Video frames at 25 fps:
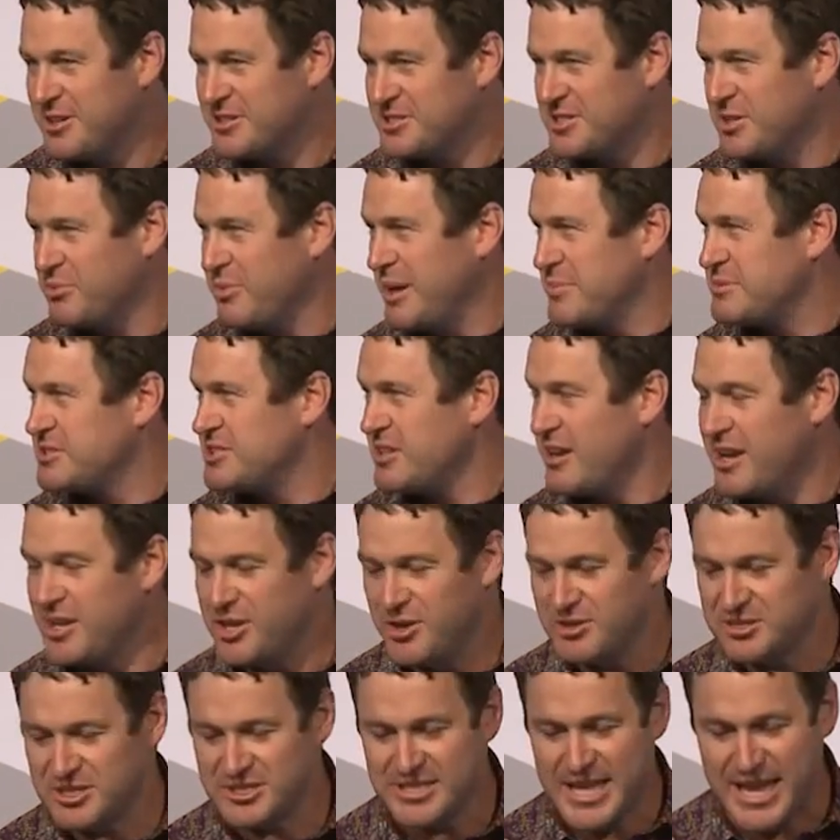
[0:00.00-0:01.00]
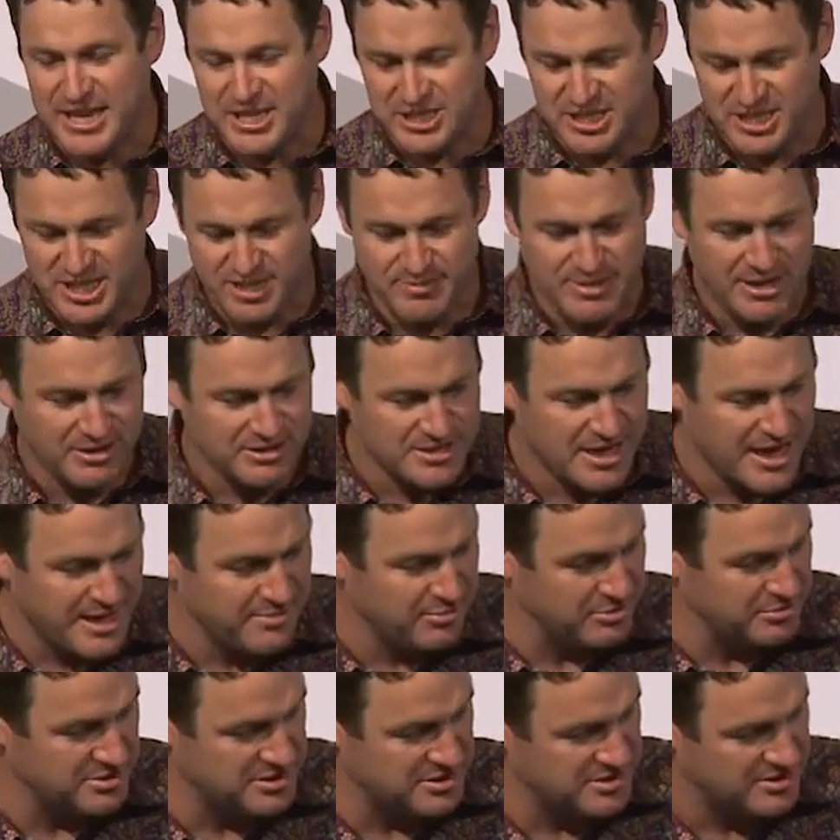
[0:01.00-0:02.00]
the website uses HTML
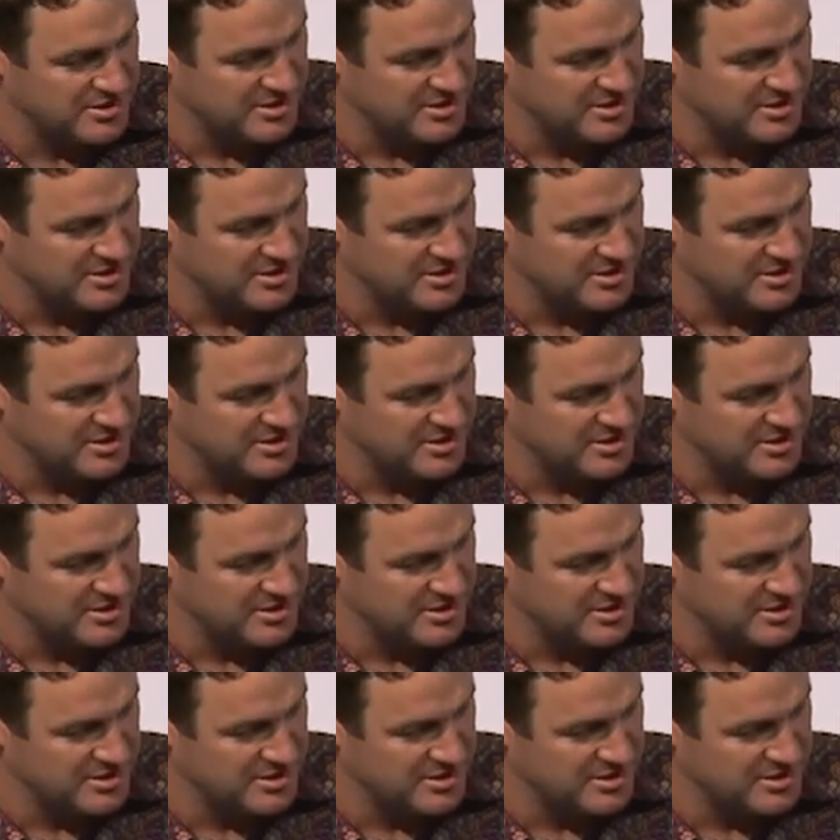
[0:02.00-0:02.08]
tables.